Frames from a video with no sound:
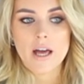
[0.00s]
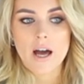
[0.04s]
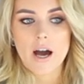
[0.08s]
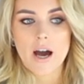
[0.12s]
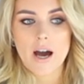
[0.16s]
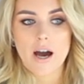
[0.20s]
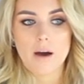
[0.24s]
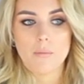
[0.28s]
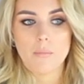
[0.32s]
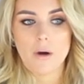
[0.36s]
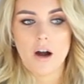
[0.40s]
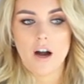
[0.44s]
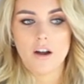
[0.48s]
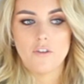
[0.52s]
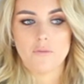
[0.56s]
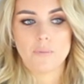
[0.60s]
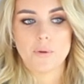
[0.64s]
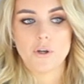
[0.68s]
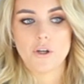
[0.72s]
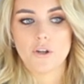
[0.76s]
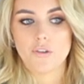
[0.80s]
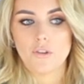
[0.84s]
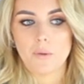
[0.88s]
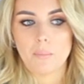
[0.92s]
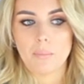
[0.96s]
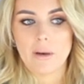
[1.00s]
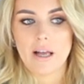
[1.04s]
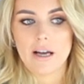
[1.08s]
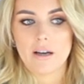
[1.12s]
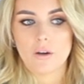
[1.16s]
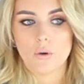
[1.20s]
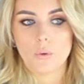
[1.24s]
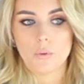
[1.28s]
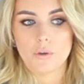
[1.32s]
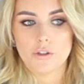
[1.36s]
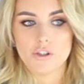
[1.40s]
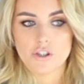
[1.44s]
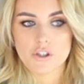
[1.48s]
I've put on the
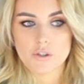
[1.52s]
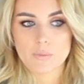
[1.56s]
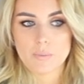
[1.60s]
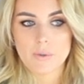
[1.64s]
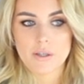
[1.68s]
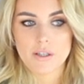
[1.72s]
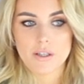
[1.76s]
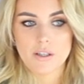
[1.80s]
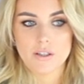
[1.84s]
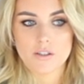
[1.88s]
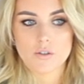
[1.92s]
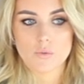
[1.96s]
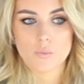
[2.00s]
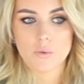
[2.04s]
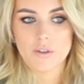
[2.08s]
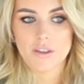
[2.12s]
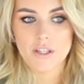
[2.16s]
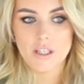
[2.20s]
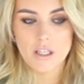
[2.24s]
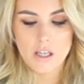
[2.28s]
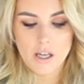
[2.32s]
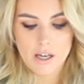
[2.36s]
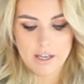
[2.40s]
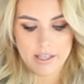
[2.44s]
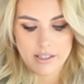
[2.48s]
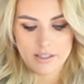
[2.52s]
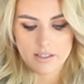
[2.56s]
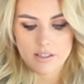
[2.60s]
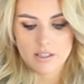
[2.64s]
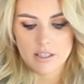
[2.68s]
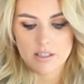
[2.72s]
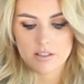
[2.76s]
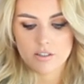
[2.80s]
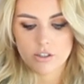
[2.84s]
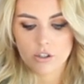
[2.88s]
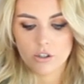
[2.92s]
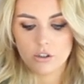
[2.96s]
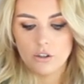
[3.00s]
black one just because with the lights
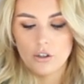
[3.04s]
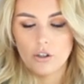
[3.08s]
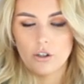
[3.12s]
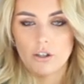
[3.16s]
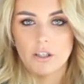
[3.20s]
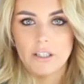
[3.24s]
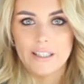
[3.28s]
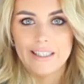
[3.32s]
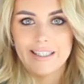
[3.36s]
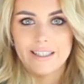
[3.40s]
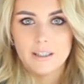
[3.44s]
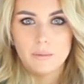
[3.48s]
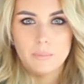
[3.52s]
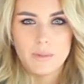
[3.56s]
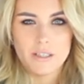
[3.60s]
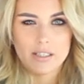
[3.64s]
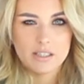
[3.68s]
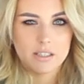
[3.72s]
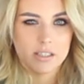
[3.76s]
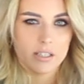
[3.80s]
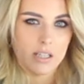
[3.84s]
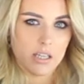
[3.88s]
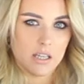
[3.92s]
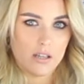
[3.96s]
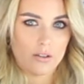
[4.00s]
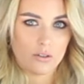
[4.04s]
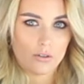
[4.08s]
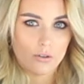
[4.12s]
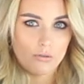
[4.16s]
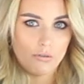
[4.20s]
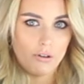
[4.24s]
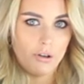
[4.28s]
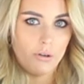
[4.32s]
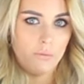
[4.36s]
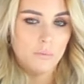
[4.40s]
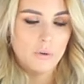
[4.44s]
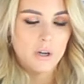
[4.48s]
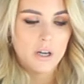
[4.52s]
this can look a little bit
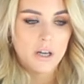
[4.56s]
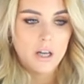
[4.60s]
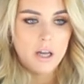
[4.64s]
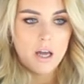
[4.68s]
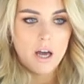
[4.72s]
see-through,